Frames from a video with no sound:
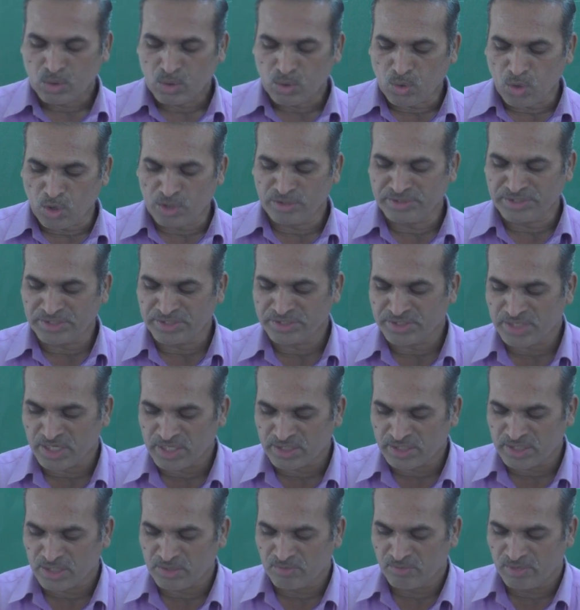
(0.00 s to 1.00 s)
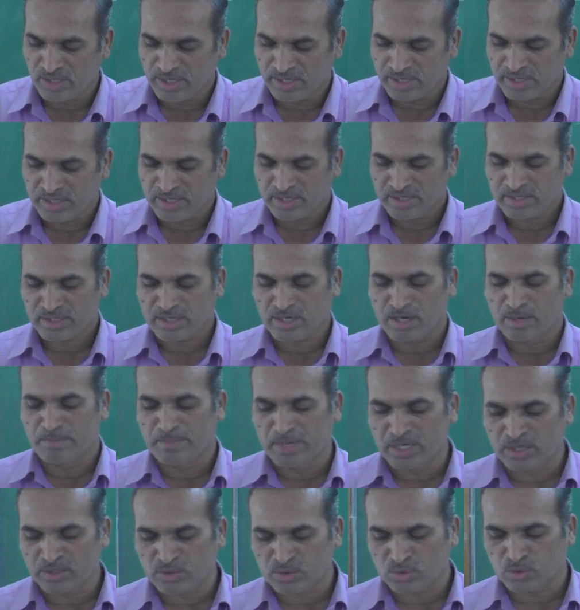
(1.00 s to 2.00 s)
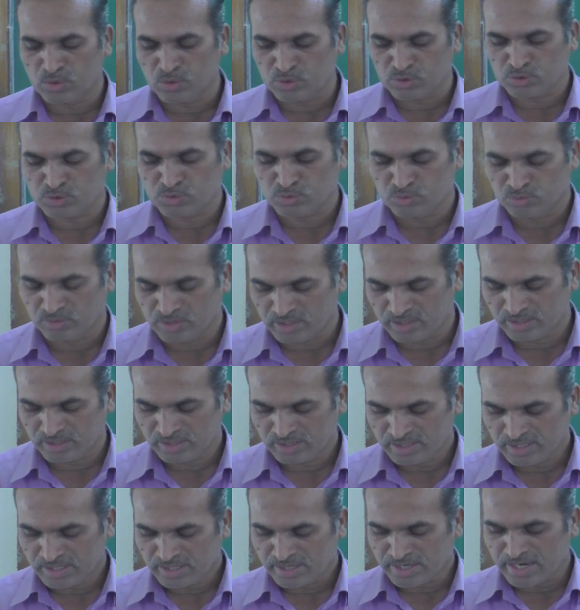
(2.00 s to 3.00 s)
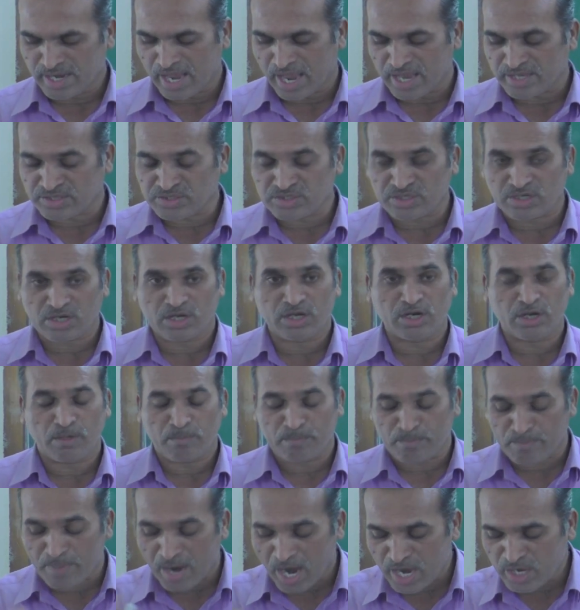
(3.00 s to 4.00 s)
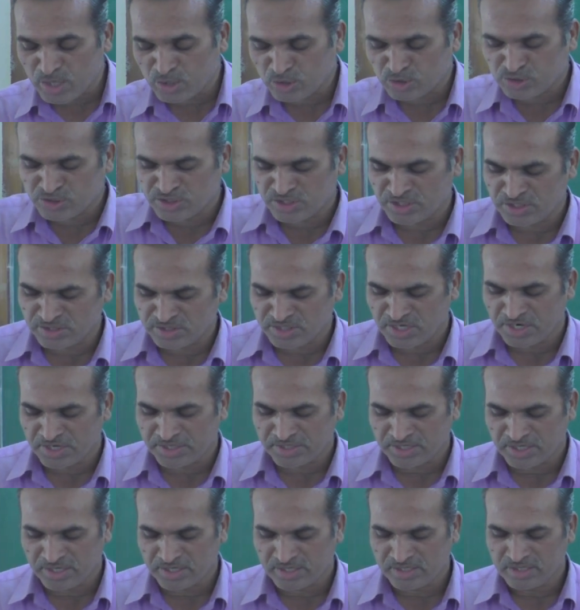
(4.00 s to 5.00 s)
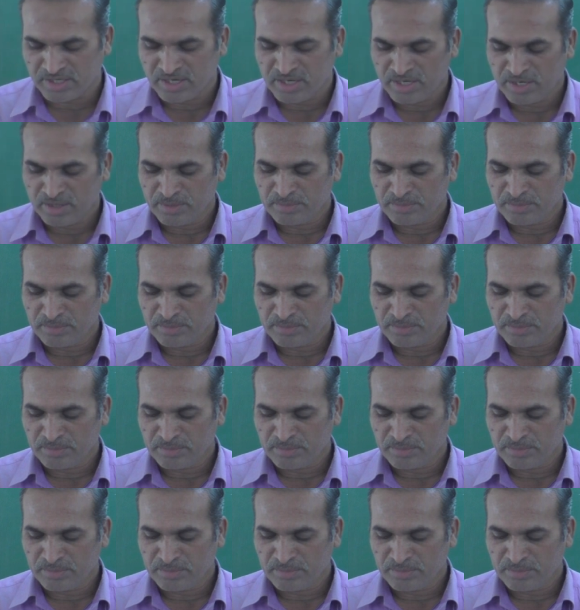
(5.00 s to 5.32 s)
quantitatively coming close to a natural biosynthetic